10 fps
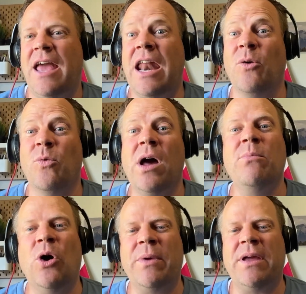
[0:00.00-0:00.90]
and at one
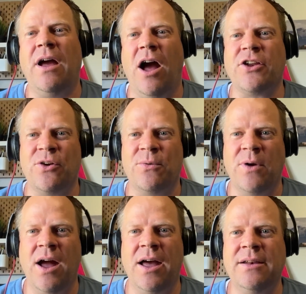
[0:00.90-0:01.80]
moment on your
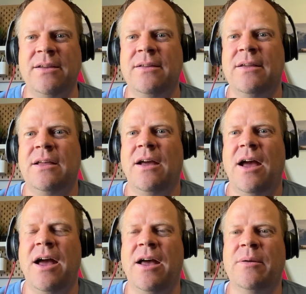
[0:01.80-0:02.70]
run,
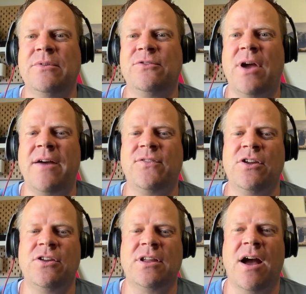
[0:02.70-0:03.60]
so after
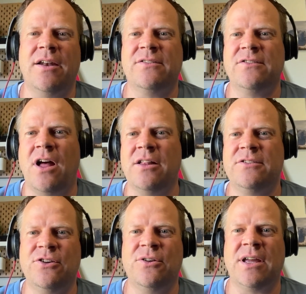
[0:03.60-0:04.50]
you'd gotten to Solitude,